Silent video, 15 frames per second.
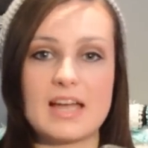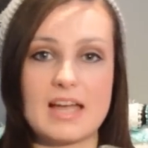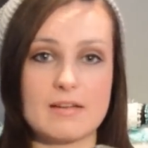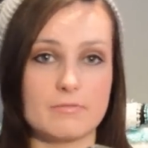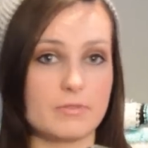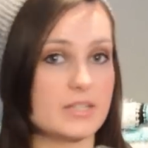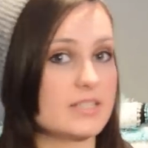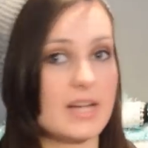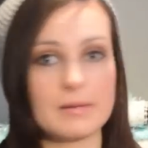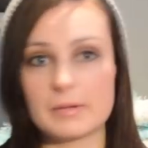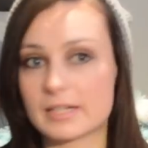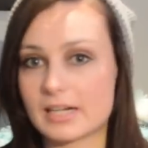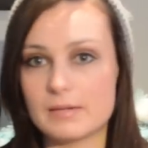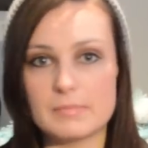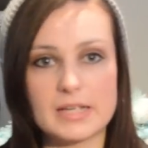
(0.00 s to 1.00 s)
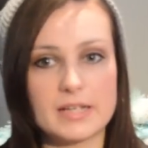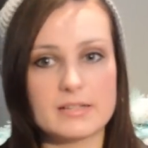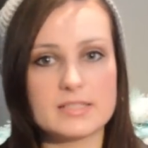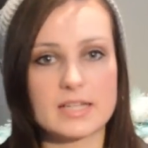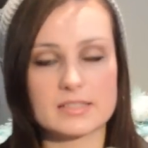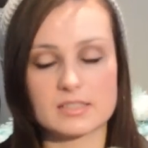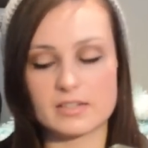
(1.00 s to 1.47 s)
Every time I come in,
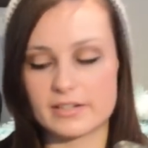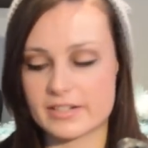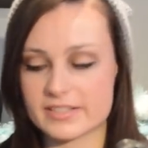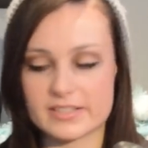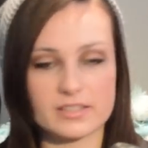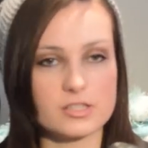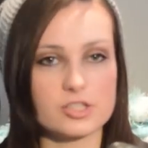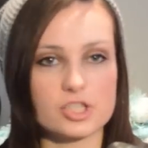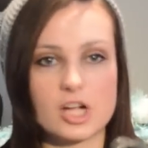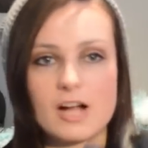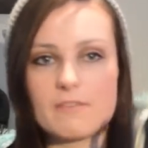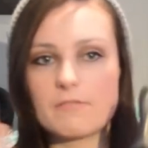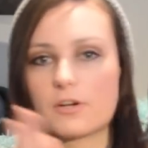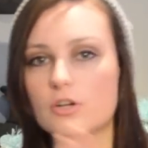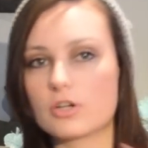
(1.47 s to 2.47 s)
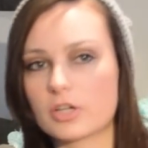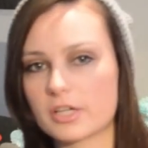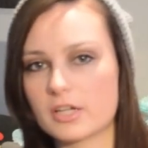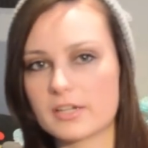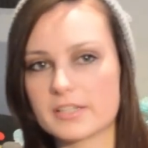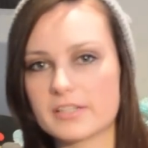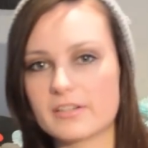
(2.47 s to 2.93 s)
take the harness and leash off, hook it
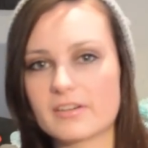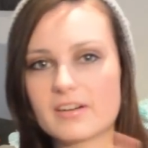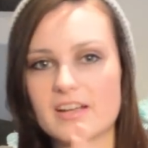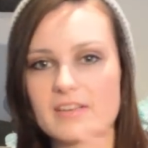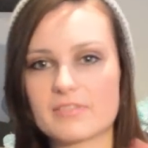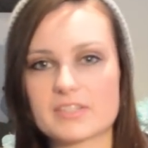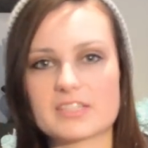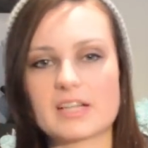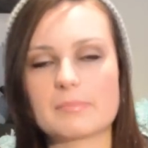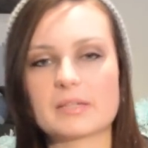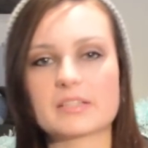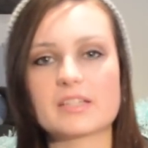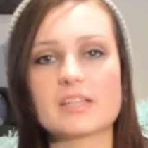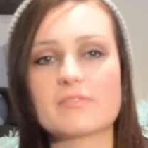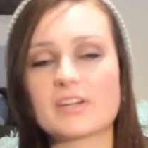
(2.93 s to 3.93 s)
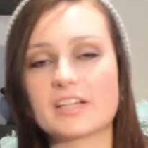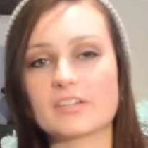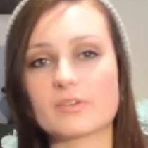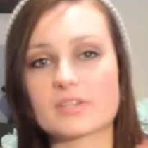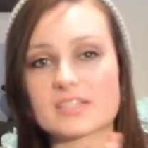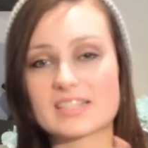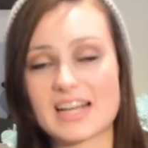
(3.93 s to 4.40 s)
on here. Every time I leave, I
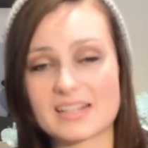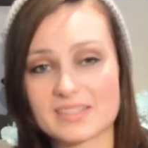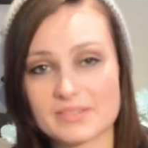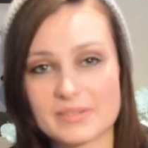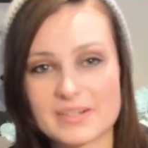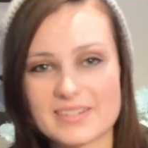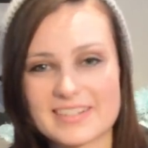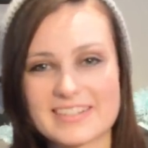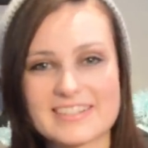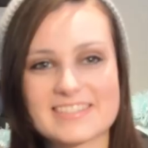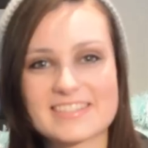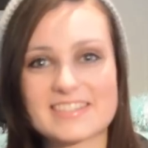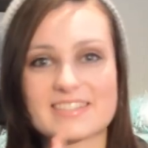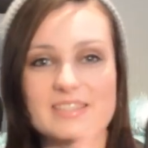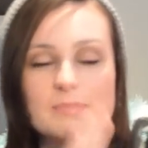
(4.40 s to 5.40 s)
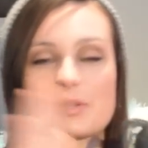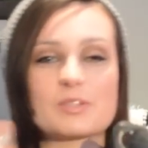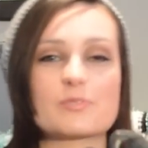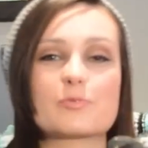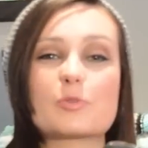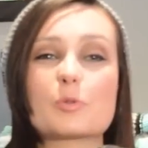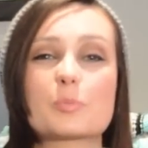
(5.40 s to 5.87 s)
know exactly where it is. It's the
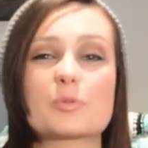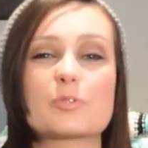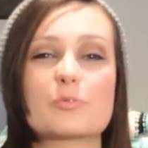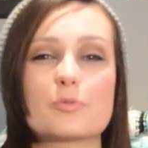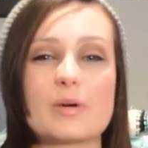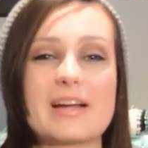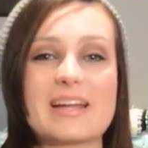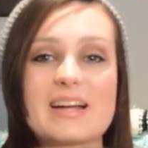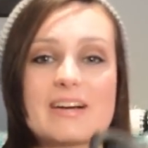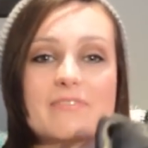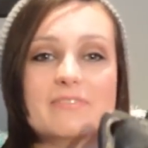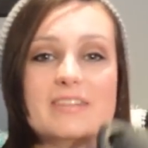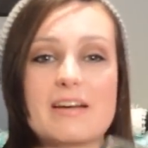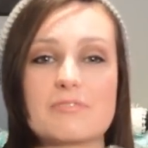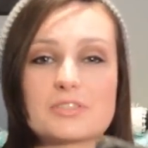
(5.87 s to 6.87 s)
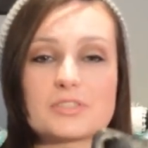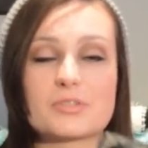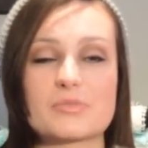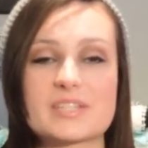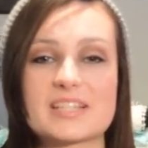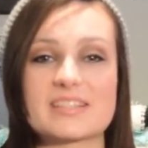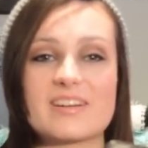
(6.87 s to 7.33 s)
most foolproof way of never
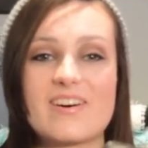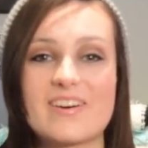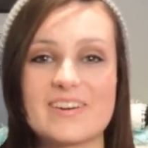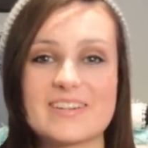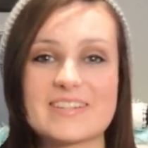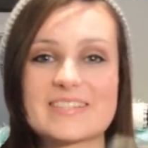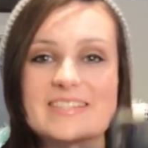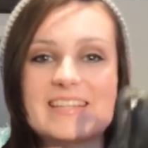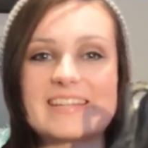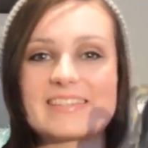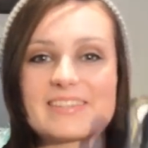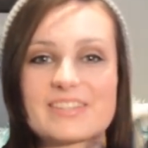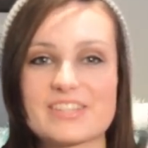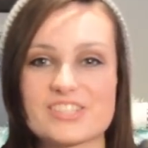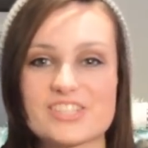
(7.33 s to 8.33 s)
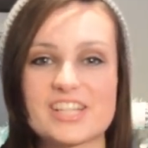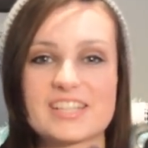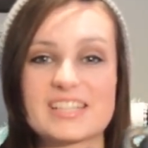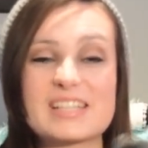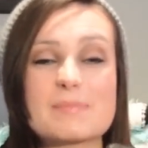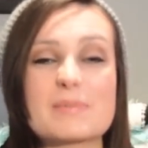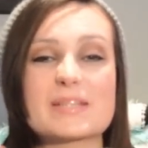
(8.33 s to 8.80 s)
losing the harness and leash
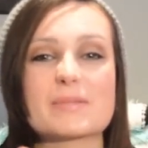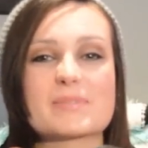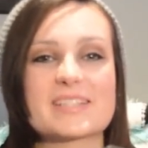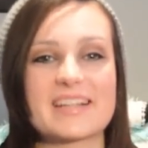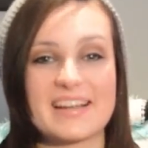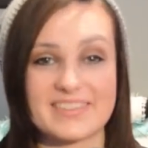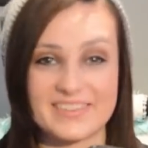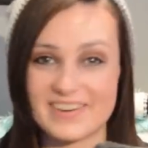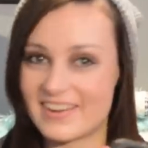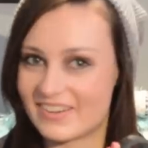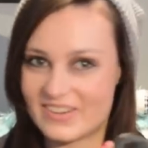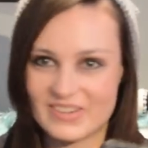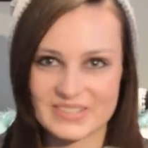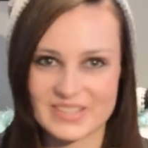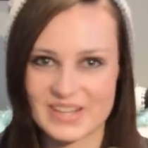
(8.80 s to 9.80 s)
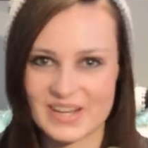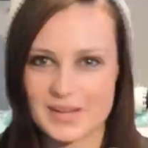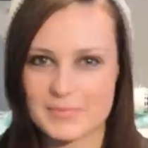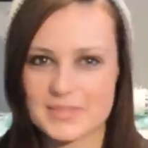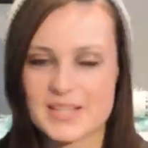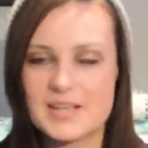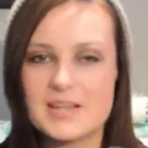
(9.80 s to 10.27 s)
and keeping them together at all
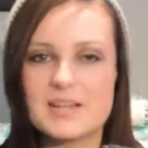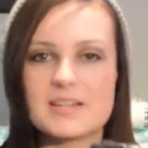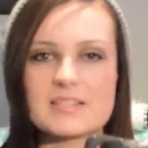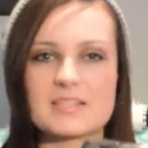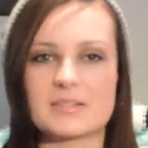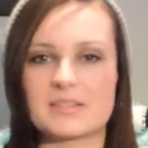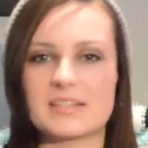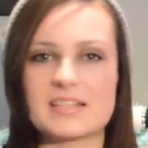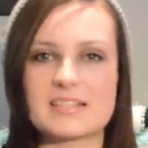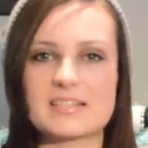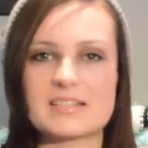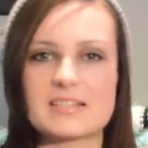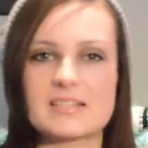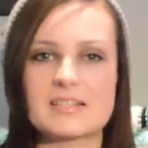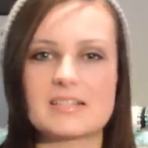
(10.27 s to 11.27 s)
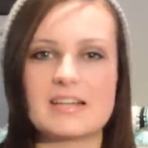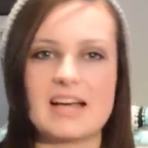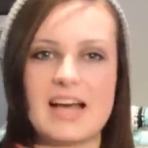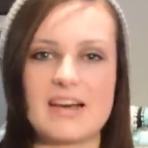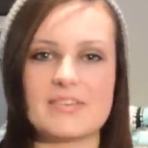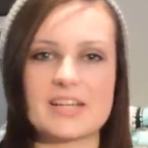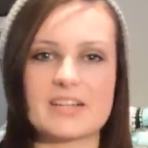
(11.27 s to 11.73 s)
times. So this,
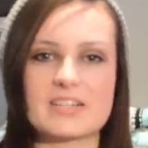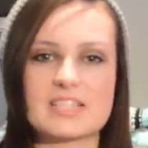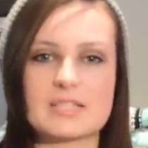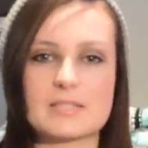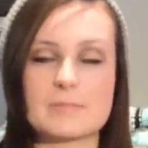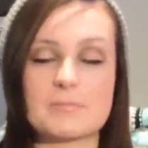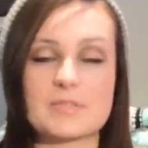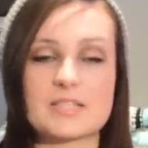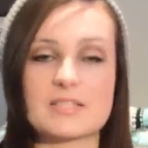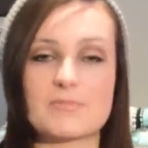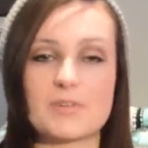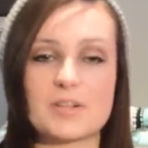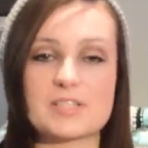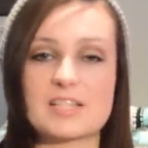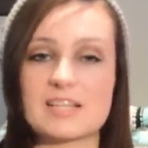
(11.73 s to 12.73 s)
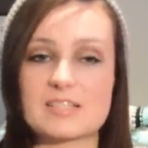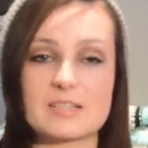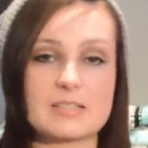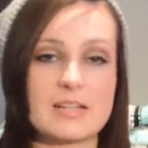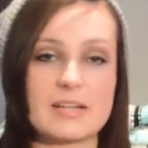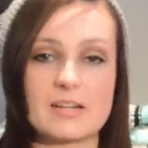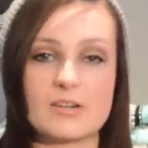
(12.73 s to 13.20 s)
having a specific
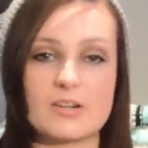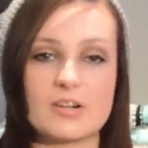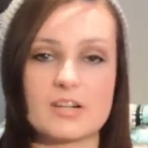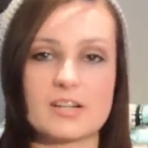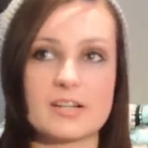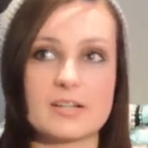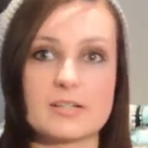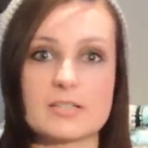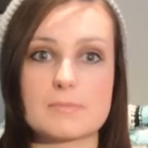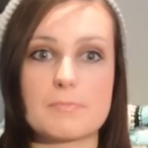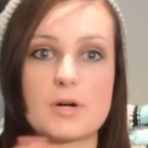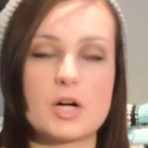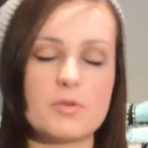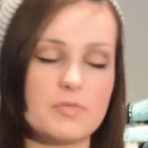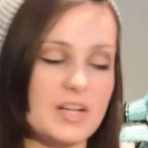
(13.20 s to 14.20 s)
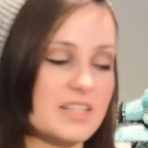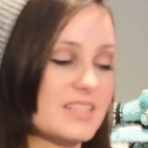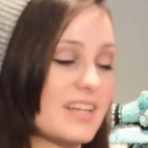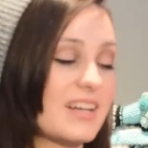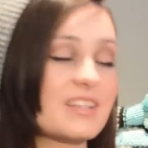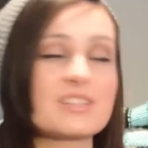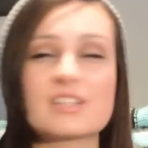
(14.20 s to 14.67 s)
designated hook is perfect,
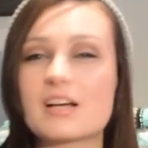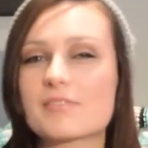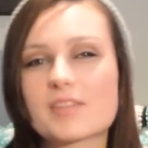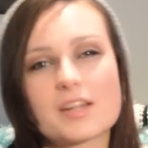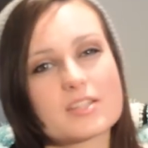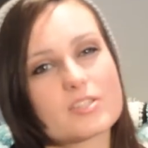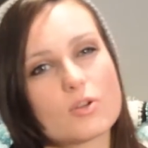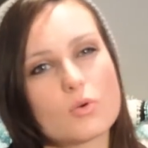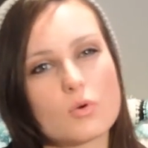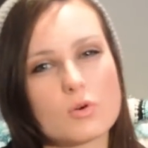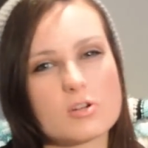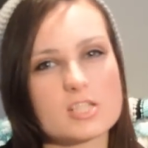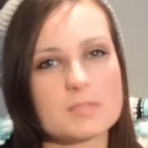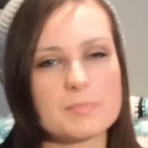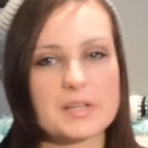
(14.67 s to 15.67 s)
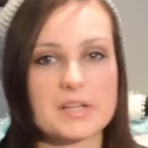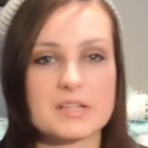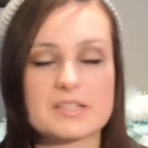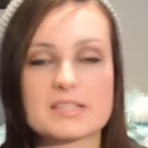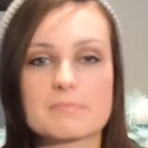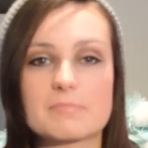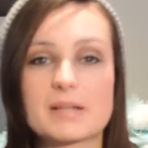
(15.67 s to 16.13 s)
and I love that it's a horse
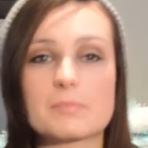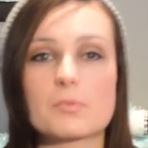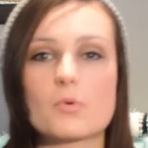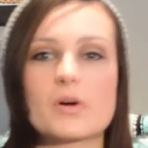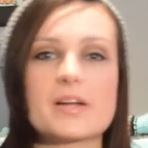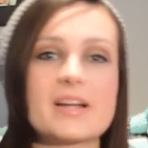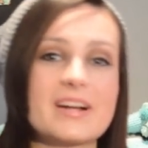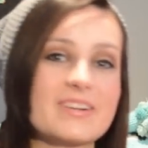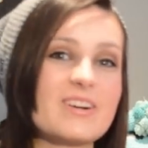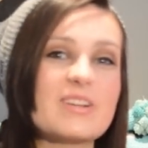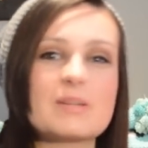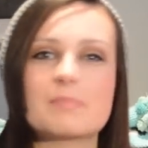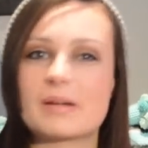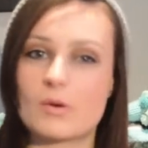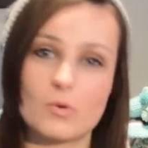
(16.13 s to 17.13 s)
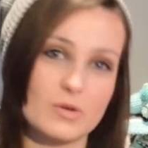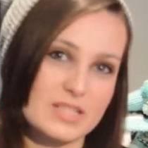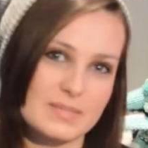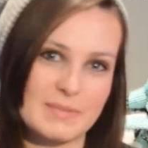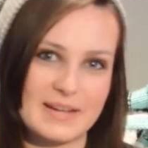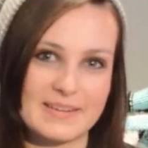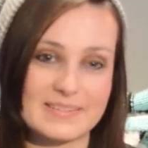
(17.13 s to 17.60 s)
because my boy, I call him my
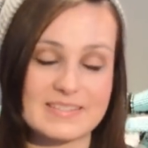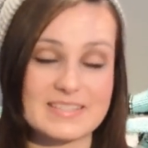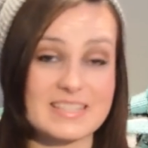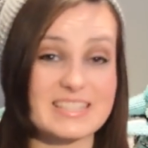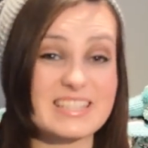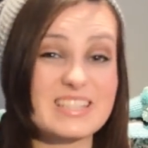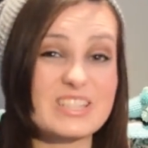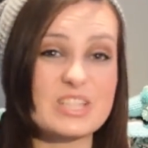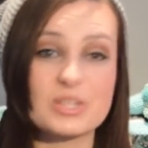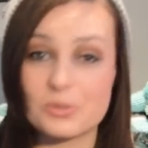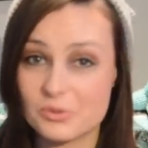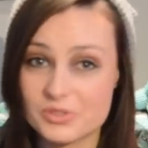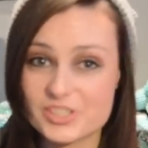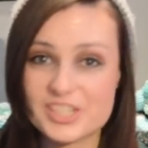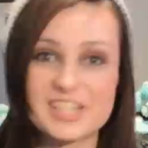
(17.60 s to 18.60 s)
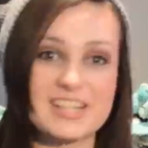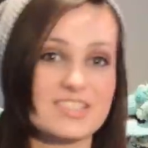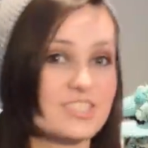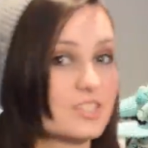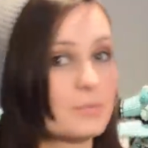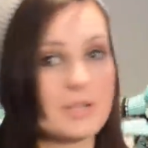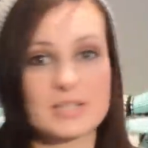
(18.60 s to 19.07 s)
horseman because he's huge. He
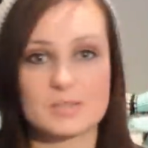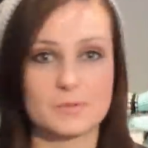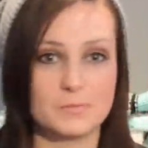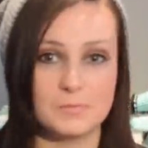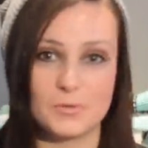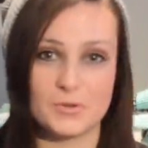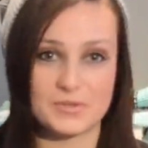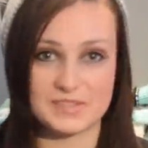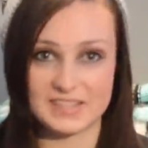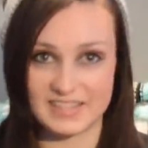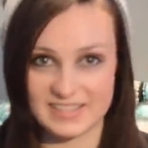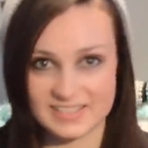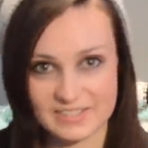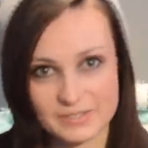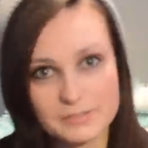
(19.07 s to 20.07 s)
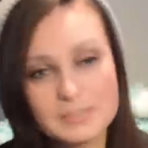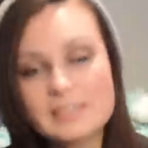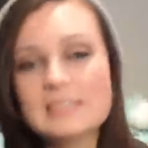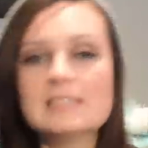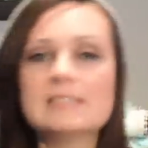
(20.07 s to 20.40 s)
actually weighs more than I do.